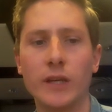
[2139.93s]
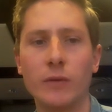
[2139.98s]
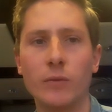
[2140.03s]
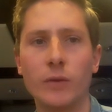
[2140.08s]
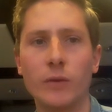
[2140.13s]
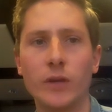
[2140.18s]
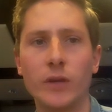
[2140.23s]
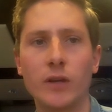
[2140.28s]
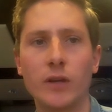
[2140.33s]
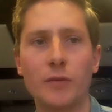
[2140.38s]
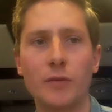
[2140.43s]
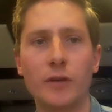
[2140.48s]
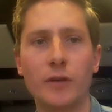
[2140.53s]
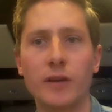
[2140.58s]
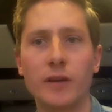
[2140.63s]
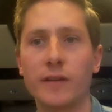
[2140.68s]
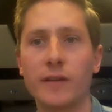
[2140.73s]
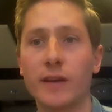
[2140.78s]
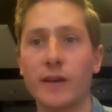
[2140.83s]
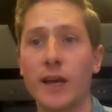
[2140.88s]

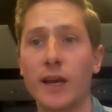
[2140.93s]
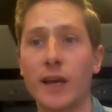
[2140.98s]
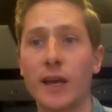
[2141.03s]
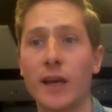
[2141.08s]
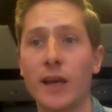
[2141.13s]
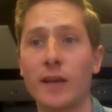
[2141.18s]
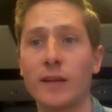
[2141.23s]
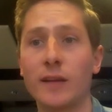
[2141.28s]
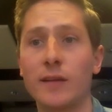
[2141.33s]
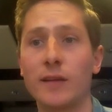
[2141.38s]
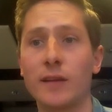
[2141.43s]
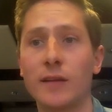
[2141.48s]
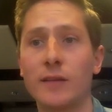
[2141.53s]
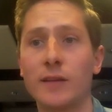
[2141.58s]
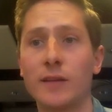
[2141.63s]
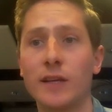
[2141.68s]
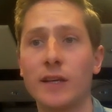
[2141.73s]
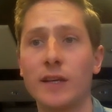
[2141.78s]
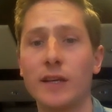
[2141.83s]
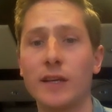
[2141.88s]
covered
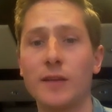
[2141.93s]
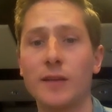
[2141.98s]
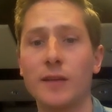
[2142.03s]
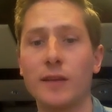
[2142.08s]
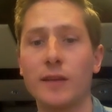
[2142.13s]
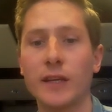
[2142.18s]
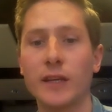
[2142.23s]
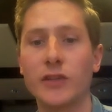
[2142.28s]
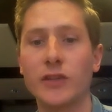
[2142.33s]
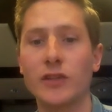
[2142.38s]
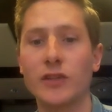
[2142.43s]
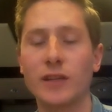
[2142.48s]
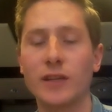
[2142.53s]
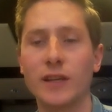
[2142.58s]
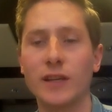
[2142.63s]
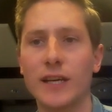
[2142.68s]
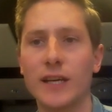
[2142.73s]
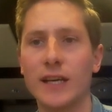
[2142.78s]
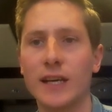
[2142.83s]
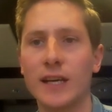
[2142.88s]
the key things.
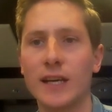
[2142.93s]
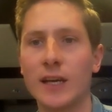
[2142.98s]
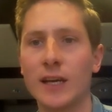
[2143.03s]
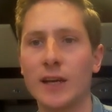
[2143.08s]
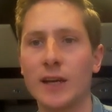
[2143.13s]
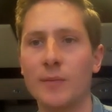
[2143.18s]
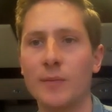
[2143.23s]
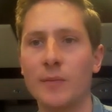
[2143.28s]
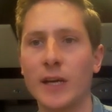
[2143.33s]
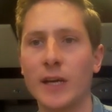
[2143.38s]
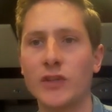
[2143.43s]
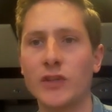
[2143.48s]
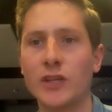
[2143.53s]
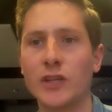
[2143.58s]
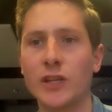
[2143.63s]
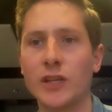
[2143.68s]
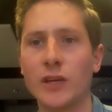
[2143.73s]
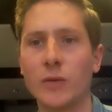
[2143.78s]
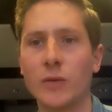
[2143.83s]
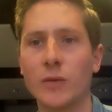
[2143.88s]
I
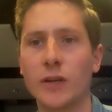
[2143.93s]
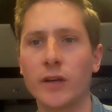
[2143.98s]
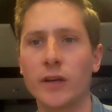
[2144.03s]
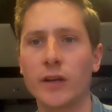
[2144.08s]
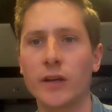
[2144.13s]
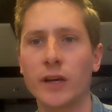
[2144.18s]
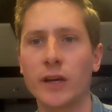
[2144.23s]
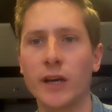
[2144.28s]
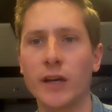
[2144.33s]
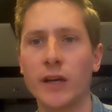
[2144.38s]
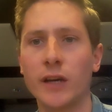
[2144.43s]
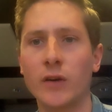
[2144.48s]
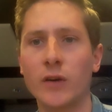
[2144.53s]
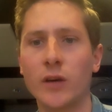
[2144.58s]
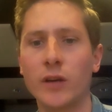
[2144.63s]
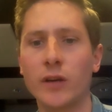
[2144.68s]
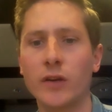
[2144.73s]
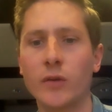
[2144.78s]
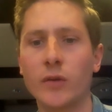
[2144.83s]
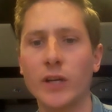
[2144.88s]
see no
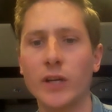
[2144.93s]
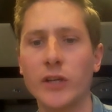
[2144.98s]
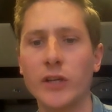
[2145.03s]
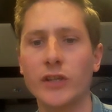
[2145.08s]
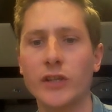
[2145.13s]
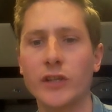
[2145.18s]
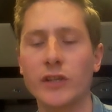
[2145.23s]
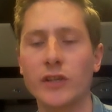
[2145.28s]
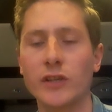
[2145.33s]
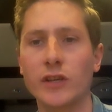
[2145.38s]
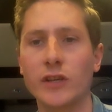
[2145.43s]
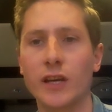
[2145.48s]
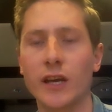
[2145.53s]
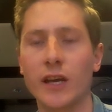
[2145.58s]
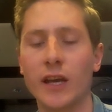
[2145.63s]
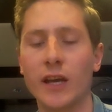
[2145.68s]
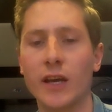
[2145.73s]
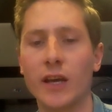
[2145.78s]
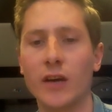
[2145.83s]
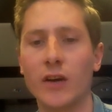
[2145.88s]
other questions
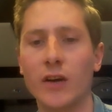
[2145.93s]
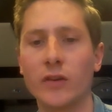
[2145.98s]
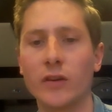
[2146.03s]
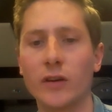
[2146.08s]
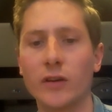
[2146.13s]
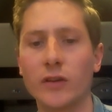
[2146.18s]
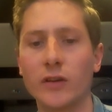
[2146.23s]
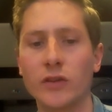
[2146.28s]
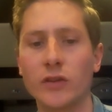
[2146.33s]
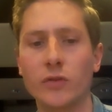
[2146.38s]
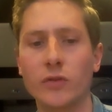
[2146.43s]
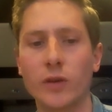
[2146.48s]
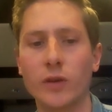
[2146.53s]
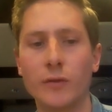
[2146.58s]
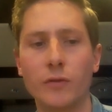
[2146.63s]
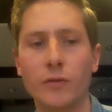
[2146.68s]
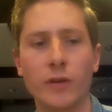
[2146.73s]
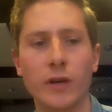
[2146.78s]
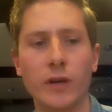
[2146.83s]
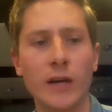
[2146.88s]
on the
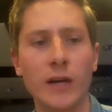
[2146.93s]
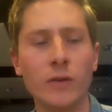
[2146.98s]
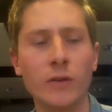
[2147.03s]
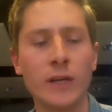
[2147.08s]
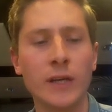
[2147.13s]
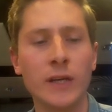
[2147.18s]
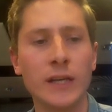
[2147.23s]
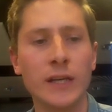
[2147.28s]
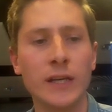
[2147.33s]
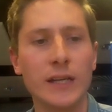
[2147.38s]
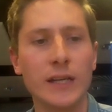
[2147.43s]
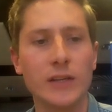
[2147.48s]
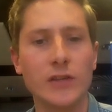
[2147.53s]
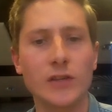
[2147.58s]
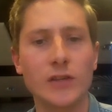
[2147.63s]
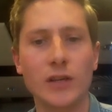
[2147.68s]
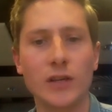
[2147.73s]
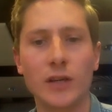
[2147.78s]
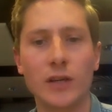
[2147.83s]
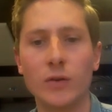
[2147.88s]
screen for now.
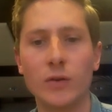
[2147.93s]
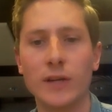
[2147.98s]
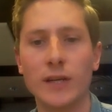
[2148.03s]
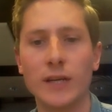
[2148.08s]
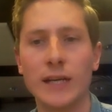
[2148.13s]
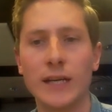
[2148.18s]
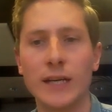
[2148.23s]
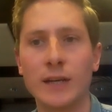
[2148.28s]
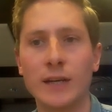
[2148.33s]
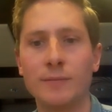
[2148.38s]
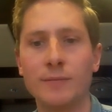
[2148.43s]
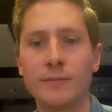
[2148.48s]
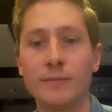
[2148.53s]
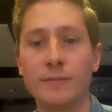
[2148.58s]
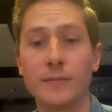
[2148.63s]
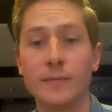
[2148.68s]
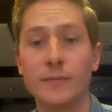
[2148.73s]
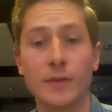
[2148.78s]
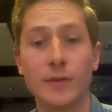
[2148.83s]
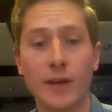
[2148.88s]
So
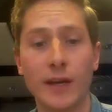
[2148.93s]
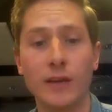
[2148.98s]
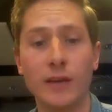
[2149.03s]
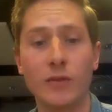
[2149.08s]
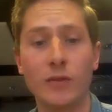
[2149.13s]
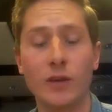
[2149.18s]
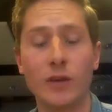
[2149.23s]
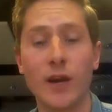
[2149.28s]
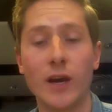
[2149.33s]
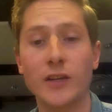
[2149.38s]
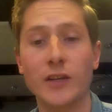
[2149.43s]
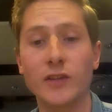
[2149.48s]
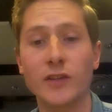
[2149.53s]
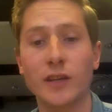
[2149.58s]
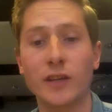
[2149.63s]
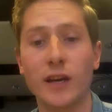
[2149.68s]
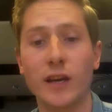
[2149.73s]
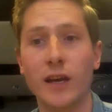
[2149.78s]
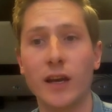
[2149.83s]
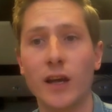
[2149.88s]
thank you guys
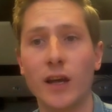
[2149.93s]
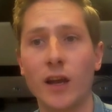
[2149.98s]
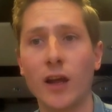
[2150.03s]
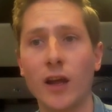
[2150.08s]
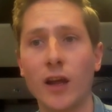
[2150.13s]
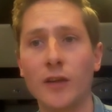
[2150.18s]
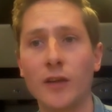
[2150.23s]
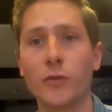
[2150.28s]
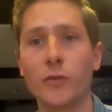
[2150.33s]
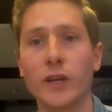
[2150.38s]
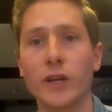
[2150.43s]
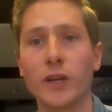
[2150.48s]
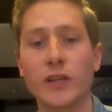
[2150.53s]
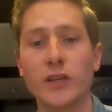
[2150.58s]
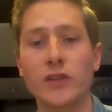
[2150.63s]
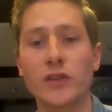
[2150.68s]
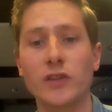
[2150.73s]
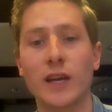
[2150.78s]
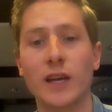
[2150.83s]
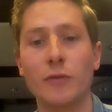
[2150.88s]
a lot for
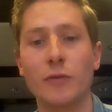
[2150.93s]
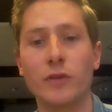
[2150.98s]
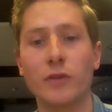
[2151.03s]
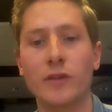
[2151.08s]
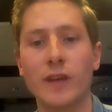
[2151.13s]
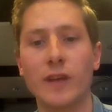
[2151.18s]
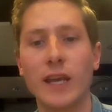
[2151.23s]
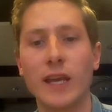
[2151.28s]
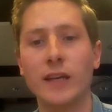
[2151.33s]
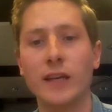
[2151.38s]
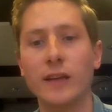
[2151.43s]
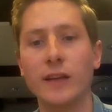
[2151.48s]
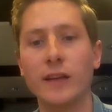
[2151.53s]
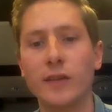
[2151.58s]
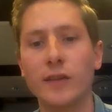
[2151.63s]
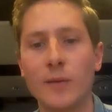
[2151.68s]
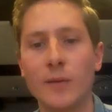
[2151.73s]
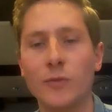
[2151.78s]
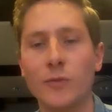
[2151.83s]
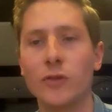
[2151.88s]
this for taking the
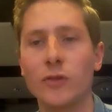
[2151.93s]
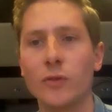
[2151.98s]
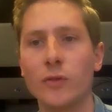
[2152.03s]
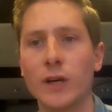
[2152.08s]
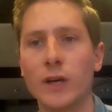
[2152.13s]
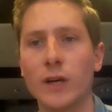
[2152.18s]
time to